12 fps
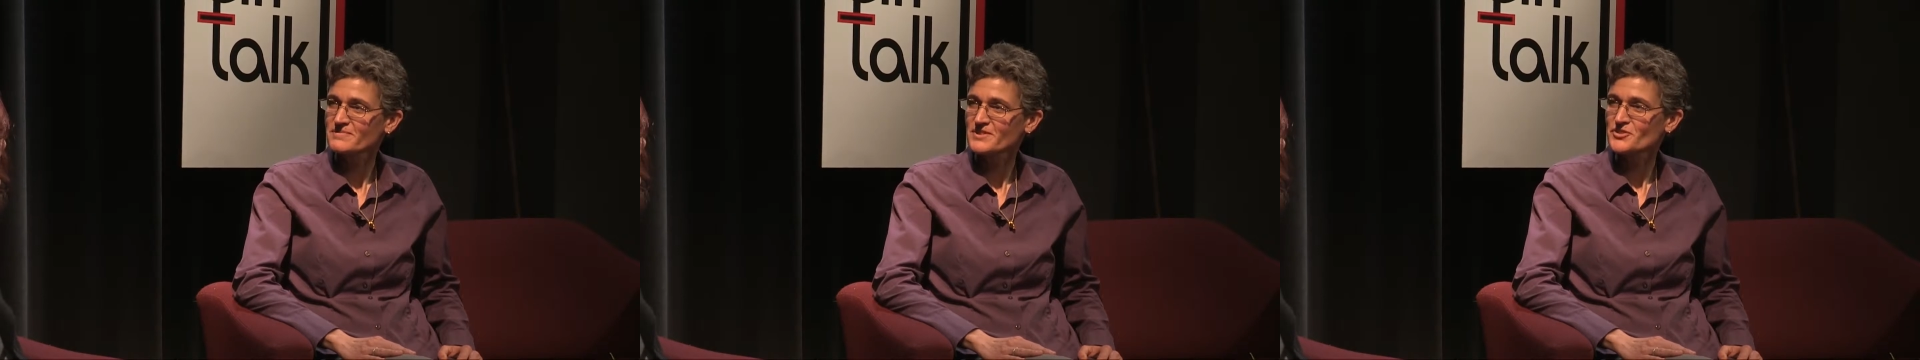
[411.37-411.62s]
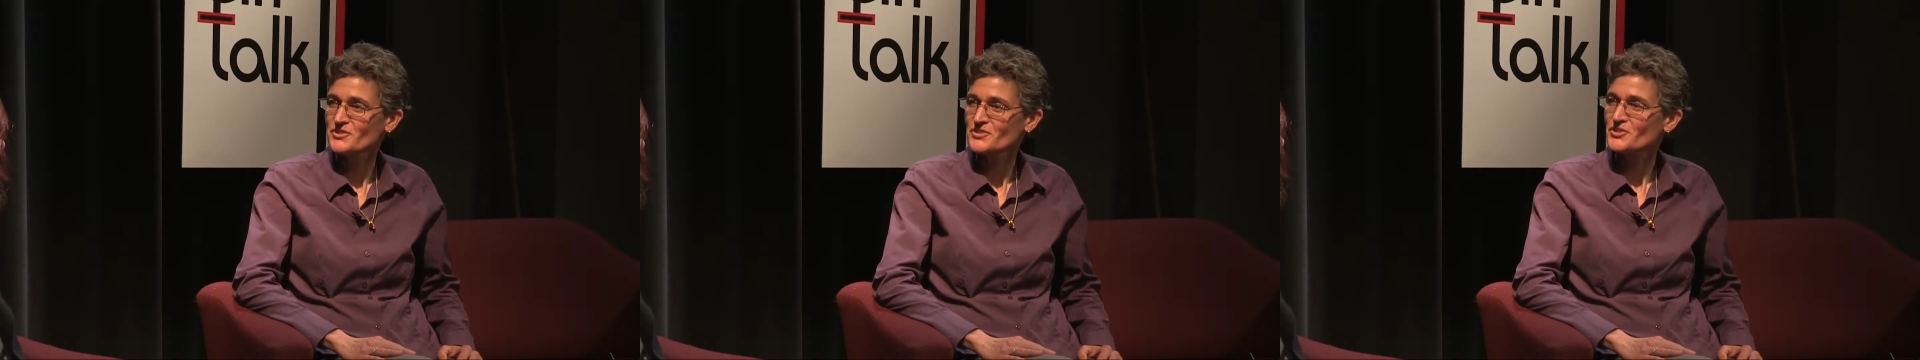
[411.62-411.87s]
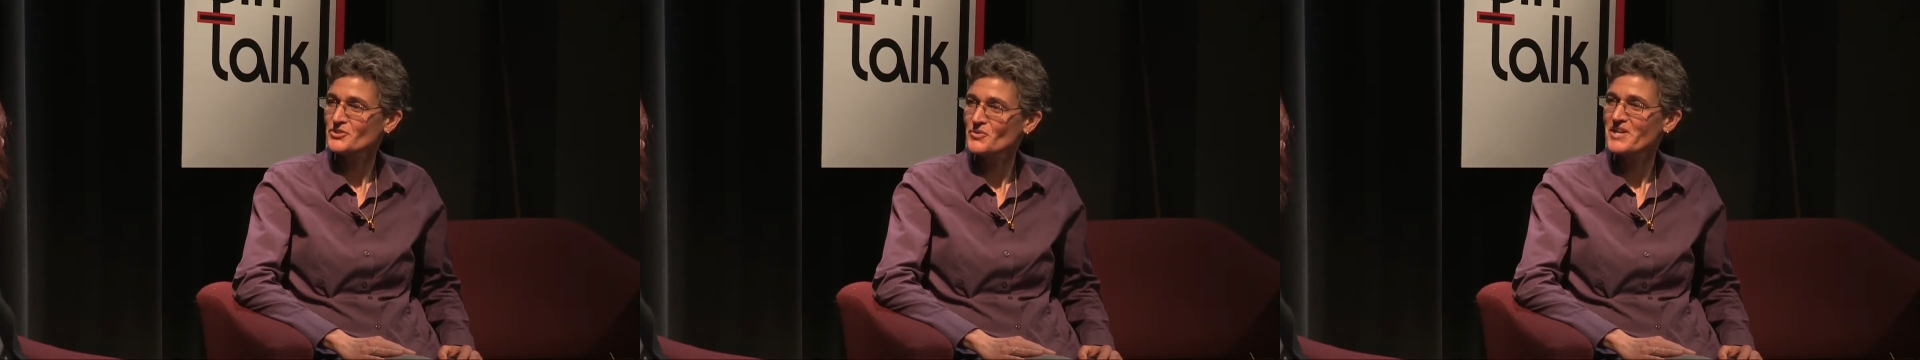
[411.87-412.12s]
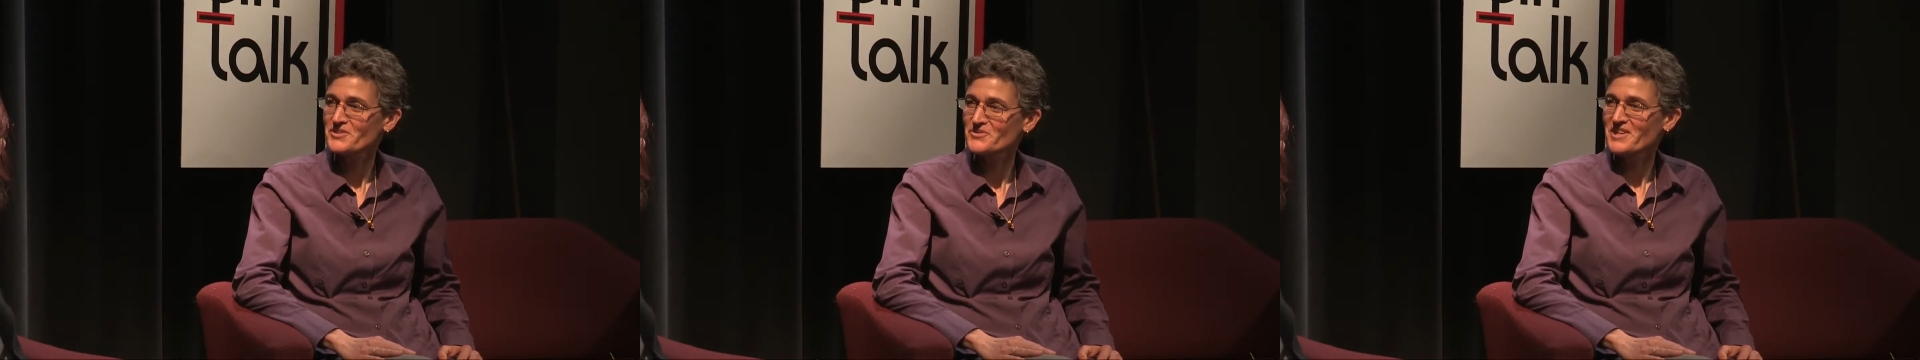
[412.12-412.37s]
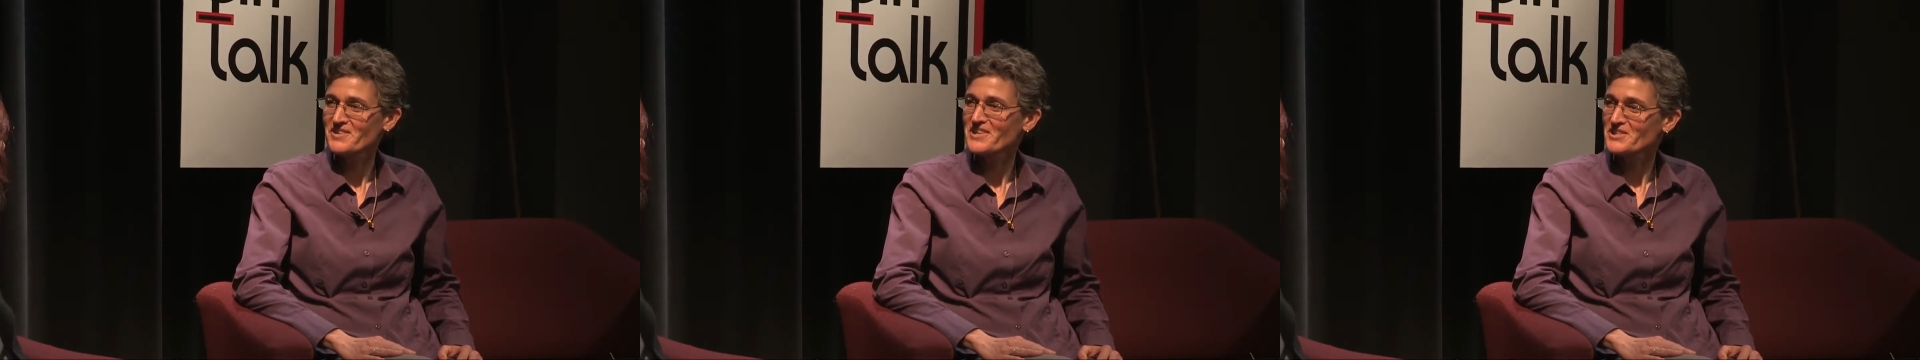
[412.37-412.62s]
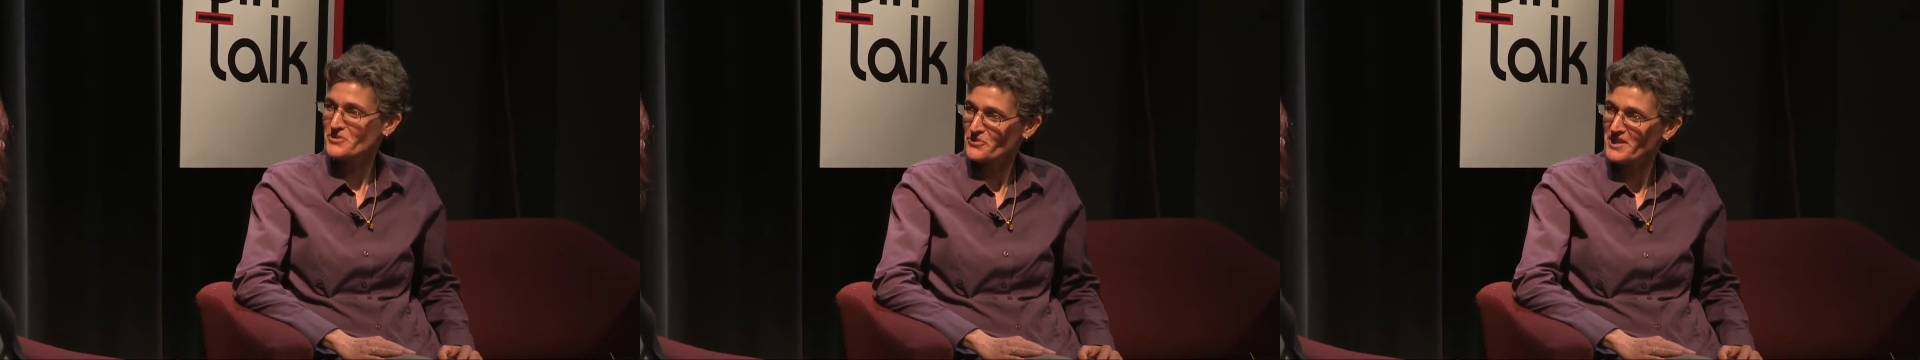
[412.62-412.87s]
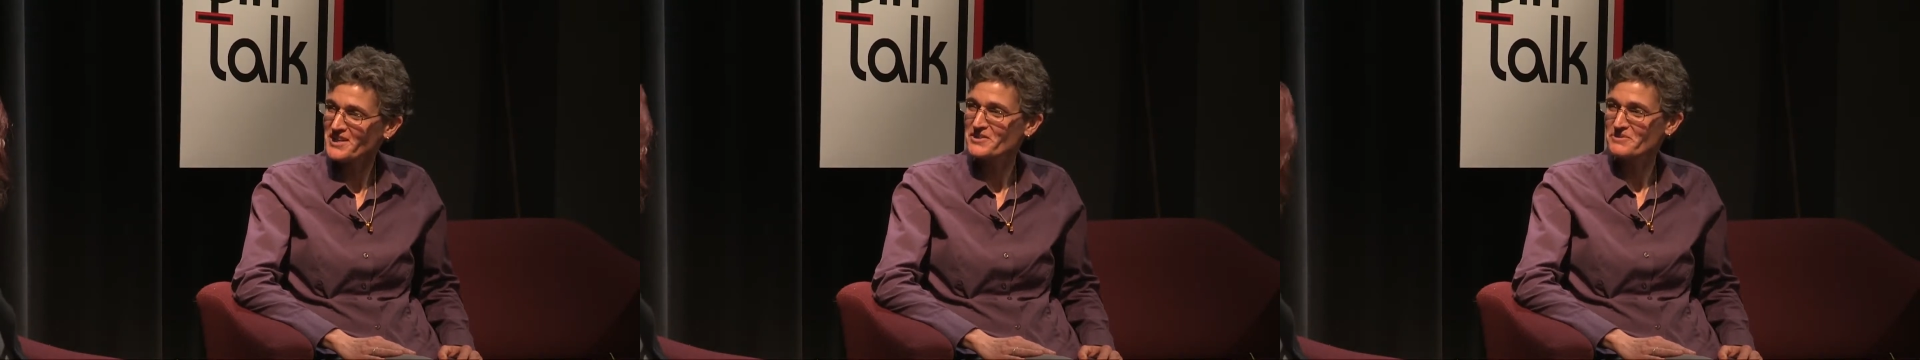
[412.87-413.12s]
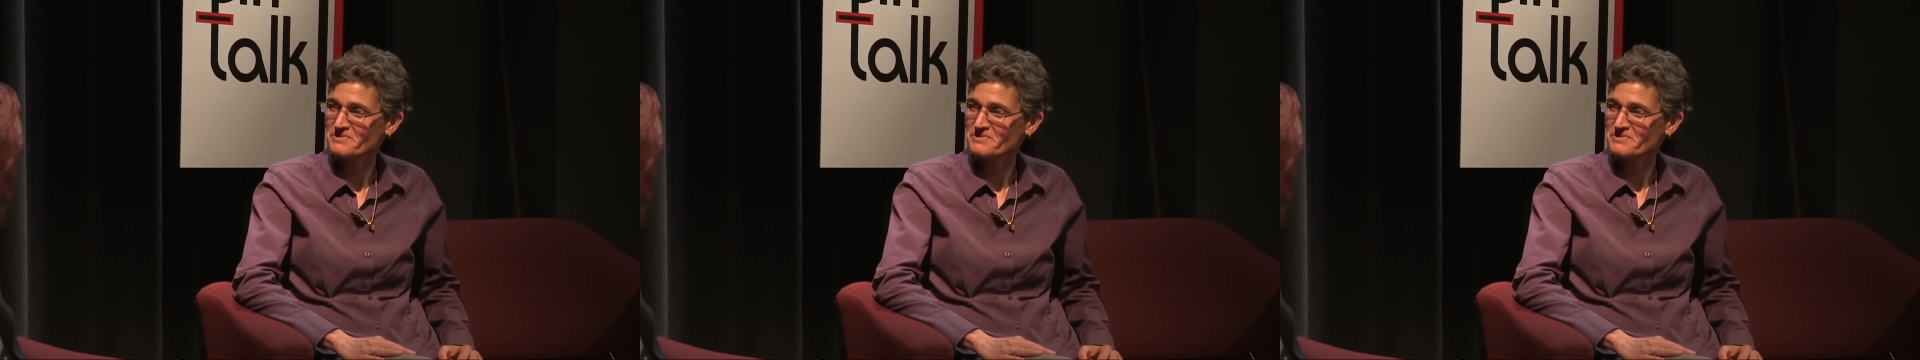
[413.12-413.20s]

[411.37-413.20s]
It's a great, great thing. So thank you.